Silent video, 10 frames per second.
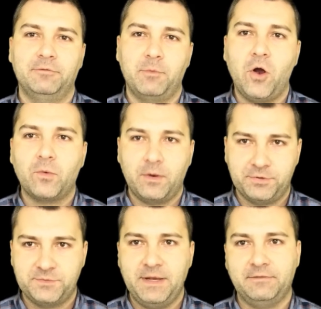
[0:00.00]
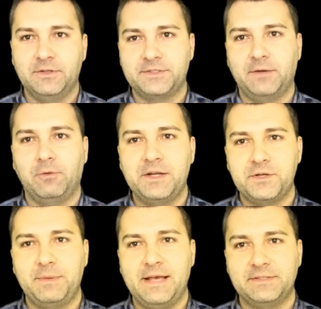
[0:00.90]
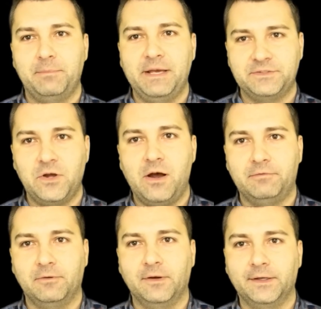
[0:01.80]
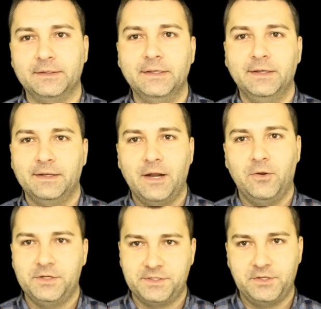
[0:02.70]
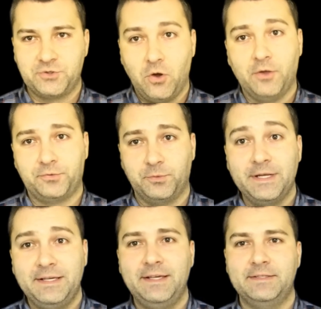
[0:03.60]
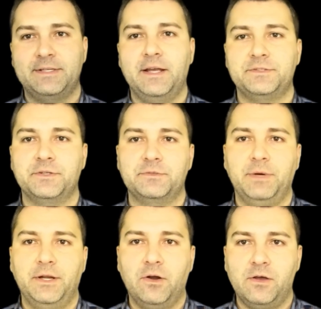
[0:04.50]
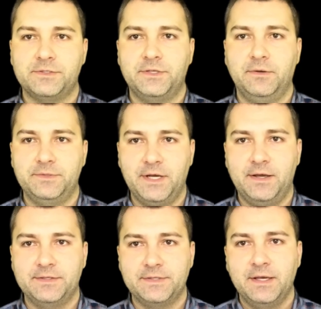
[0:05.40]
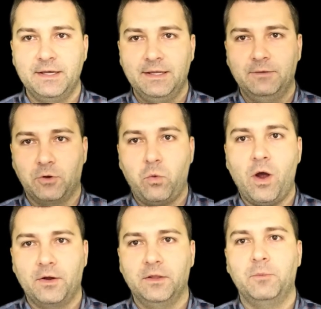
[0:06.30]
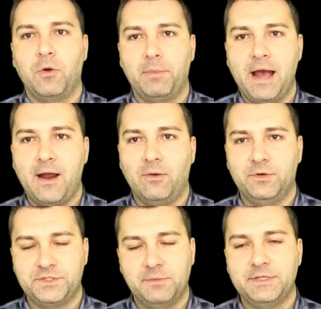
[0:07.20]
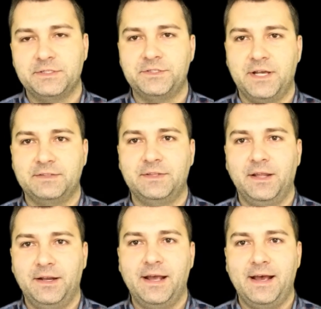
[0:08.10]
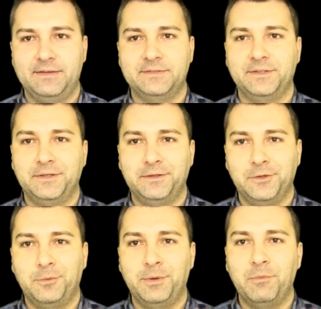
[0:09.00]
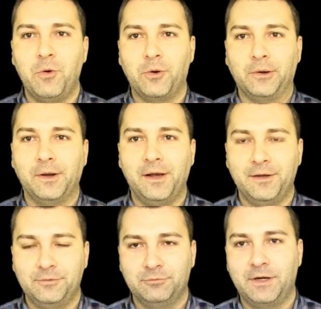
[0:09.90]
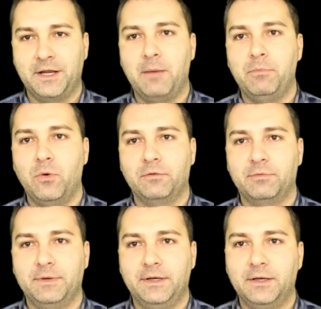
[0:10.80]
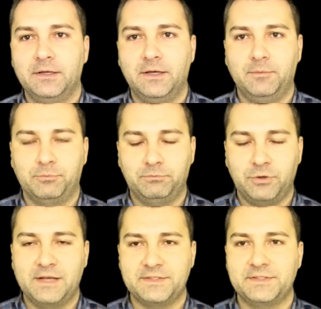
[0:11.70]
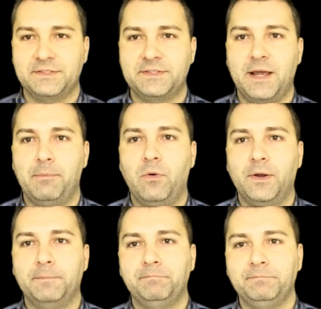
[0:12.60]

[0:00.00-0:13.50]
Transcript: From a hardware perspective, it looks like RennChip has the best offering. Not only does it control all three key sensors, but it also does require a little more power, which to me suggests that it has a little bit more running on board from a processing standpoint.